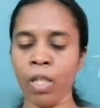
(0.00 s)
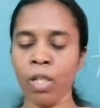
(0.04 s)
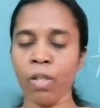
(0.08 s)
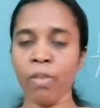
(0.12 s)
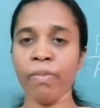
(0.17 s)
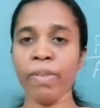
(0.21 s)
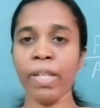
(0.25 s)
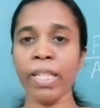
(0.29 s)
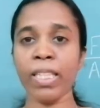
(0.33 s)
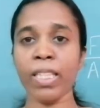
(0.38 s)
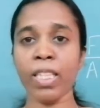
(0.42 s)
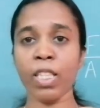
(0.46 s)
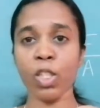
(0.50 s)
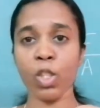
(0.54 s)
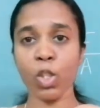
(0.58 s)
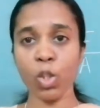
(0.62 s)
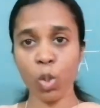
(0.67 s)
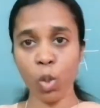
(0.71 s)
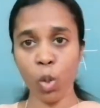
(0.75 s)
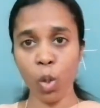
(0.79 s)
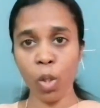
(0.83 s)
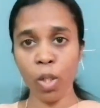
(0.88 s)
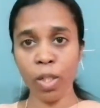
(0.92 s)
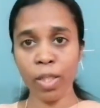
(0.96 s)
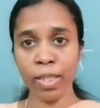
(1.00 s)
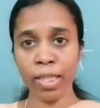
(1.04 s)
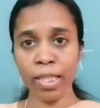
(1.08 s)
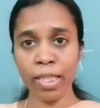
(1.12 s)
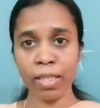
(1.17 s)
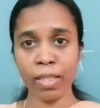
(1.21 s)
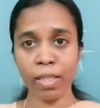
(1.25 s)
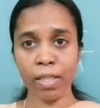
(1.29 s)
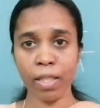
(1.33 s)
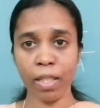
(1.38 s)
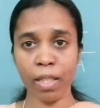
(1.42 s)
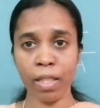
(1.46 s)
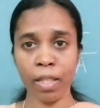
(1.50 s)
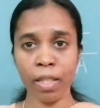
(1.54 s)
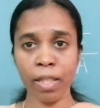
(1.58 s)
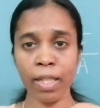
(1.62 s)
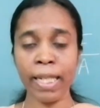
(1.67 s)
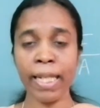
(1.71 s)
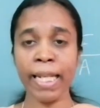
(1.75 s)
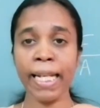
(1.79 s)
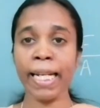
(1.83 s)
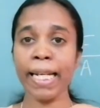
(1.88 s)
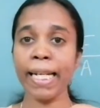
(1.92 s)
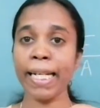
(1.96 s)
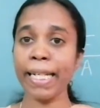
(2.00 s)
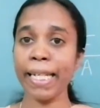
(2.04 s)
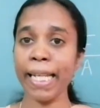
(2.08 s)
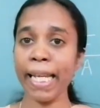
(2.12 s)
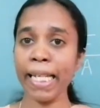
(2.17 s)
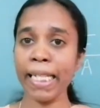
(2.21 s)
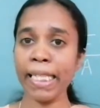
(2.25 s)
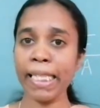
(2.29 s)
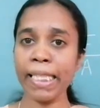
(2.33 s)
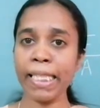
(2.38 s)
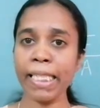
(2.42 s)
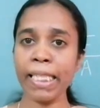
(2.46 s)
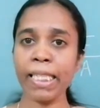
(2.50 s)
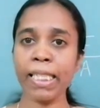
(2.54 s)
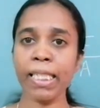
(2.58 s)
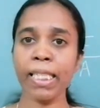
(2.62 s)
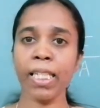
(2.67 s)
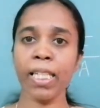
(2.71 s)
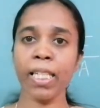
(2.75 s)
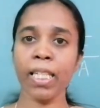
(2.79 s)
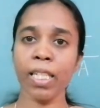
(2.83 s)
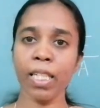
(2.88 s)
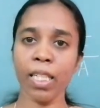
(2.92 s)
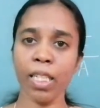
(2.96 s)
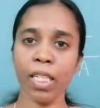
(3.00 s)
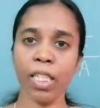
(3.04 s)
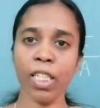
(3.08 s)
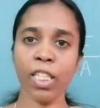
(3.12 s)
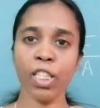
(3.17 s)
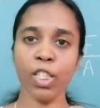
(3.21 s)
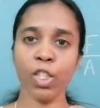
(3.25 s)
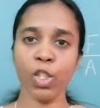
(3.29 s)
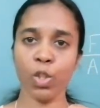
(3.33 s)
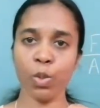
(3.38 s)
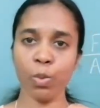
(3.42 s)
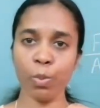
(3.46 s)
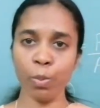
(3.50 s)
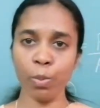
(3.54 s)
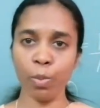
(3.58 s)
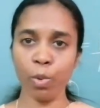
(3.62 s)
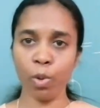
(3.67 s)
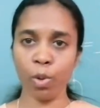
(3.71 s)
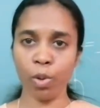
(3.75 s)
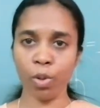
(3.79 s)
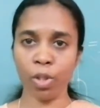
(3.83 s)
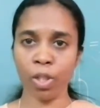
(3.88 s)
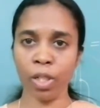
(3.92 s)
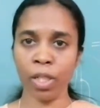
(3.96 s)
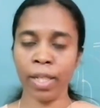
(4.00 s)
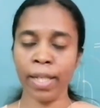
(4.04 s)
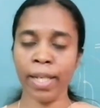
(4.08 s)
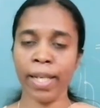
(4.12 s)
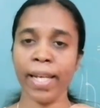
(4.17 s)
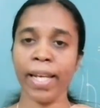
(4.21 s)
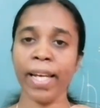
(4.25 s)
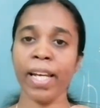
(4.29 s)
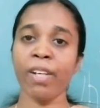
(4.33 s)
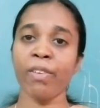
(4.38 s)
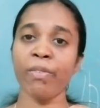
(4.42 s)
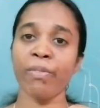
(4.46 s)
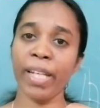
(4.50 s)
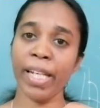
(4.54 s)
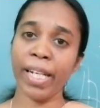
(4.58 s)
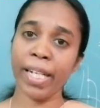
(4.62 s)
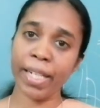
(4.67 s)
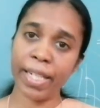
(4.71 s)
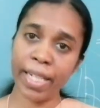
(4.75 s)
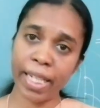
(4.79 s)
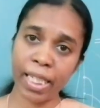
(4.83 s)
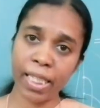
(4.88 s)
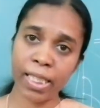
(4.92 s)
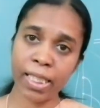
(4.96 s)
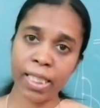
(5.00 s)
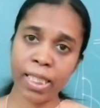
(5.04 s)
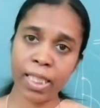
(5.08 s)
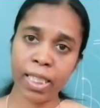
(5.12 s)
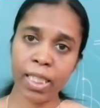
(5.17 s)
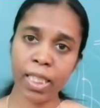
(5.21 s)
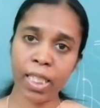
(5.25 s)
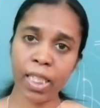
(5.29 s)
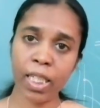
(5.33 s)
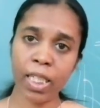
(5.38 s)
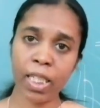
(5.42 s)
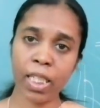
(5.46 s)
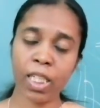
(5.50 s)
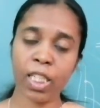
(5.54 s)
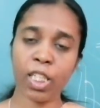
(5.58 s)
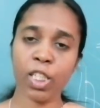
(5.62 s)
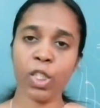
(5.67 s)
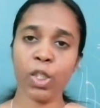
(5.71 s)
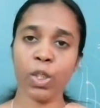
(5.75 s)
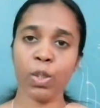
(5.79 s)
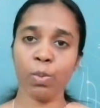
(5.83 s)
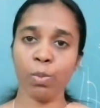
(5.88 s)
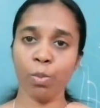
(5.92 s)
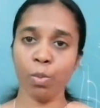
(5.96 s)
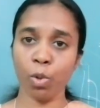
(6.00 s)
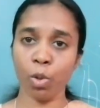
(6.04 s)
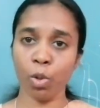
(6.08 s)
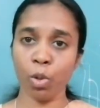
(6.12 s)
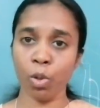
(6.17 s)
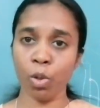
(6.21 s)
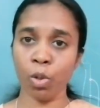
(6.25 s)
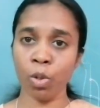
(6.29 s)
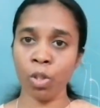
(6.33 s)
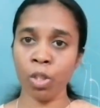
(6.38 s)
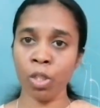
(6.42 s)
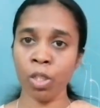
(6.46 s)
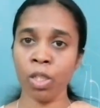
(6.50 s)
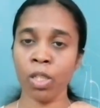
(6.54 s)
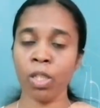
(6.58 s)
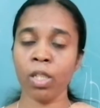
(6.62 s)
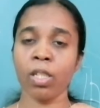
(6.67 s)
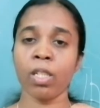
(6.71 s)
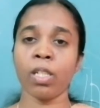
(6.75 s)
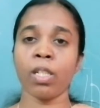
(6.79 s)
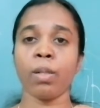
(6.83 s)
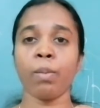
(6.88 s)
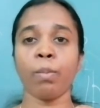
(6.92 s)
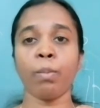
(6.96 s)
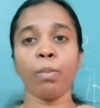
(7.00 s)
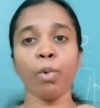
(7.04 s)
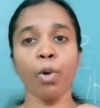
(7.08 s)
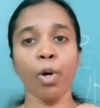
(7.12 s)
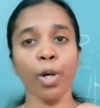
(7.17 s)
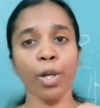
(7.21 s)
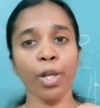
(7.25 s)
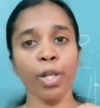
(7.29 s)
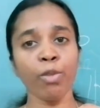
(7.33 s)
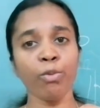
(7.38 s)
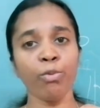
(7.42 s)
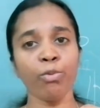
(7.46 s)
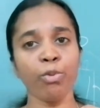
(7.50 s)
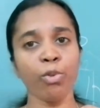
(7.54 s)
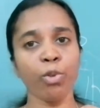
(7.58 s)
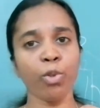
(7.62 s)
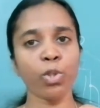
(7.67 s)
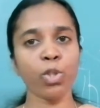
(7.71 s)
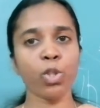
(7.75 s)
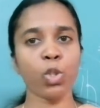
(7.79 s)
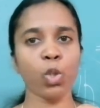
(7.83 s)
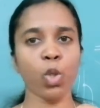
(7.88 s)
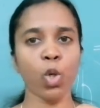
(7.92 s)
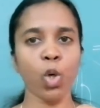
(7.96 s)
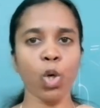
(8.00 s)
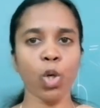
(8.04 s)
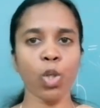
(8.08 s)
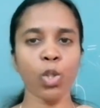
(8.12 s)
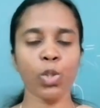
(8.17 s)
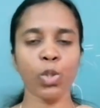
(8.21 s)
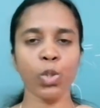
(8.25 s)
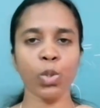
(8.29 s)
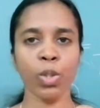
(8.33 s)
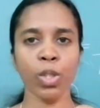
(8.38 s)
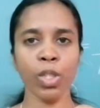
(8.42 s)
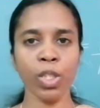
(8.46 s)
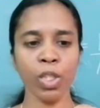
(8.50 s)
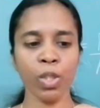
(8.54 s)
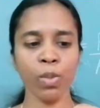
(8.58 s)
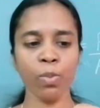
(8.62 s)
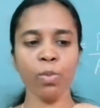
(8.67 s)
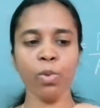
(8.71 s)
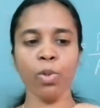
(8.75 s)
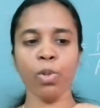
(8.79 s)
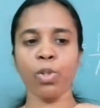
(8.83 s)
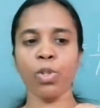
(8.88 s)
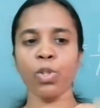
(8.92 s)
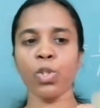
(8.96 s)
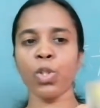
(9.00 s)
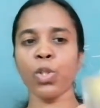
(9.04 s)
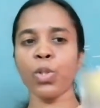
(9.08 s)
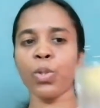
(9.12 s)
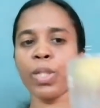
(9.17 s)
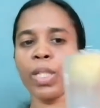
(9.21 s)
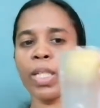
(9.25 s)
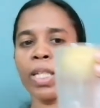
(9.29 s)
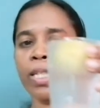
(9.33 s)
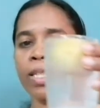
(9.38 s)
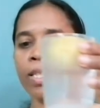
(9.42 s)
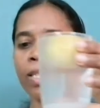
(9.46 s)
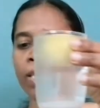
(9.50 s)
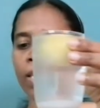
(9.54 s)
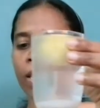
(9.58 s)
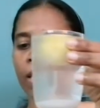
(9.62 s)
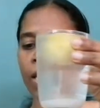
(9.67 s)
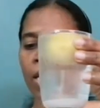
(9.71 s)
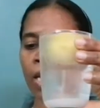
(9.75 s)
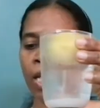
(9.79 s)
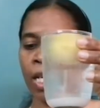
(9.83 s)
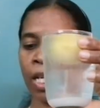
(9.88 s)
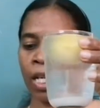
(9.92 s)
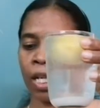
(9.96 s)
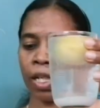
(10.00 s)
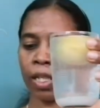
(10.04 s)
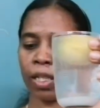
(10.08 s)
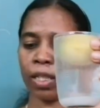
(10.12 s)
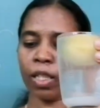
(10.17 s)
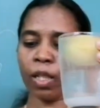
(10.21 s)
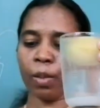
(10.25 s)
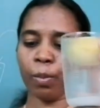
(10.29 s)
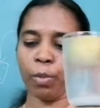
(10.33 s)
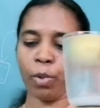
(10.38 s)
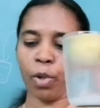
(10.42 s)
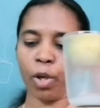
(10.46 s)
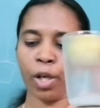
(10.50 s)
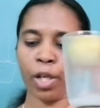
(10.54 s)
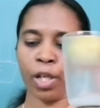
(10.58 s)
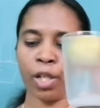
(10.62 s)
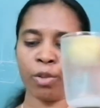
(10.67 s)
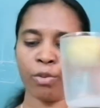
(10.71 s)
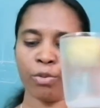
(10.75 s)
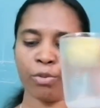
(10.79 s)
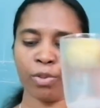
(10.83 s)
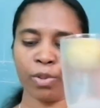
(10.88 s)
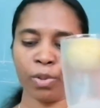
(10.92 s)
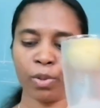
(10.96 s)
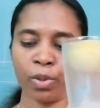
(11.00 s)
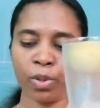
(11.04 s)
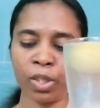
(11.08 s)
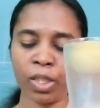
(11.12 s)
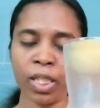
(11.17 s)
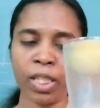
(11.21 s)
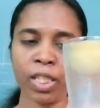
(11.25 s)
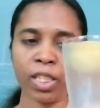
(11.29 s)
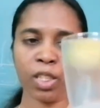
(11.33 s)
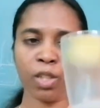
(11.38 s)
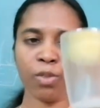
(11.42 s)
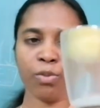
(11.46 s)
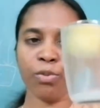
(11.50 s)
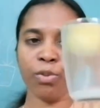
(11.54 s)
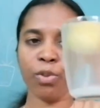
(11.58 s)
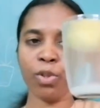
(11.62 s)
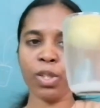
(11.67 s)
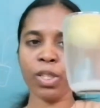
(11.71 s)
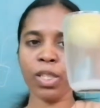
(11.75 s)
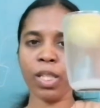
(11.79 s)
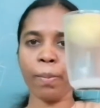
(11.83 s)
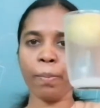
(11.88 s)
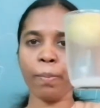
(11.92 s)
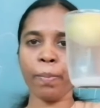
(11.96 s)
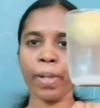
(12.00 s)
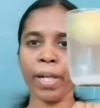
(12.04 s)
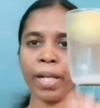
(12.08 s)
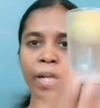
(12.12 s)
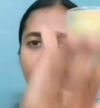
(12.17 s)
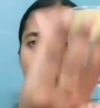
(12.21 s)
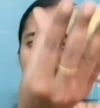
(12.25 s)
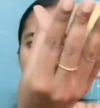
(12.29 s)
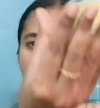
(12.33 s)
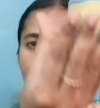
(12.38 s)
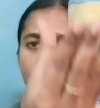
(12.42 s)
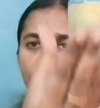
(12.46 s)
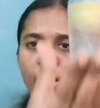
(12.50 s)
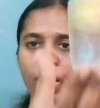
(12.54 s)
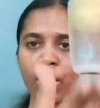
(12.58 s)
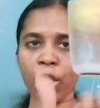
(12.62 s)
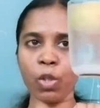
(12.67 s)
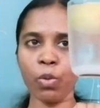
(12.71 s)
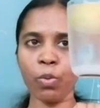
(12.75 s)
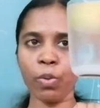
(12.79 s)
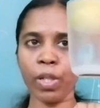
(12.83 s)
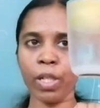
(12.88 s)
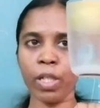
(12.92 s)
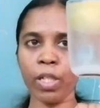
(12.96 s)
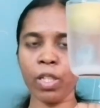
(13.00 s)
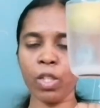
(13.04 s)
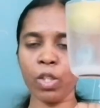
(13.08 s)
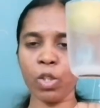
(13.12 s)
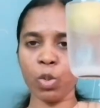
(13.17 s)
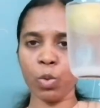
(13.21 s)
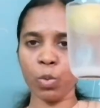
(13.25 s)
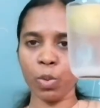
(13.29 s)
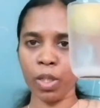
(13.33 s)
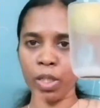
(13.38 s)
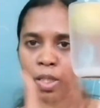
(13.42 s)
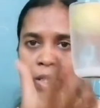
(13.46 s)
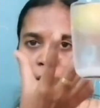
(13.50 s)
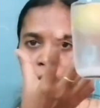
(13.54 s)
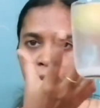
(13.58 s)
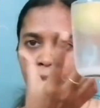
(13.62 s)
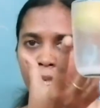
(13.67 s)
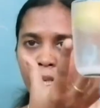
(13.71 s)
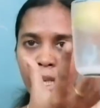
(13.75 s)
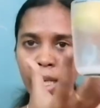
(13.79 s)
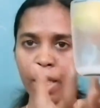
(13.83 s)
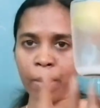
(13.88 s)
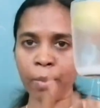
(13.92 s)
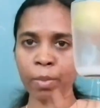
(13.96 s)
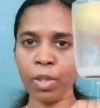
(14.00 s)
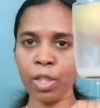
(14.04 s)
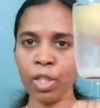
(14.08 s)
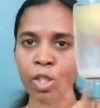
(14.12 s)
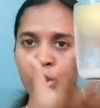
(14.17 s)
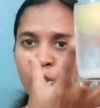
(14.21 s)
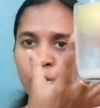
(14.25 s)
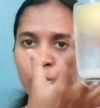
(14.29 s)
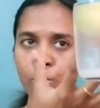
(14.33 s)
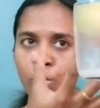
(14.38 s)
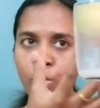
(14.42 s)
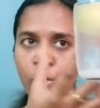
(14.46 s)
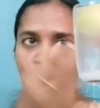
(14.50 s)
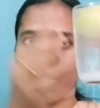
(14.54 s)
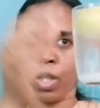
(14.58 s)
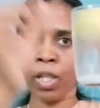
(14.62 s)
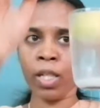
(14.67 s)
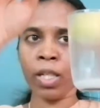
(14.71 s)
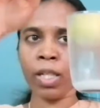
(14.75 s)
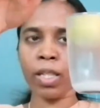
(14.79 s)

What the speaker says: When the salt is there, density is more. And when density is more, buoyant force also is more. So you can see the buoyant force, that is the force applied by the liquid towards the lime, is more.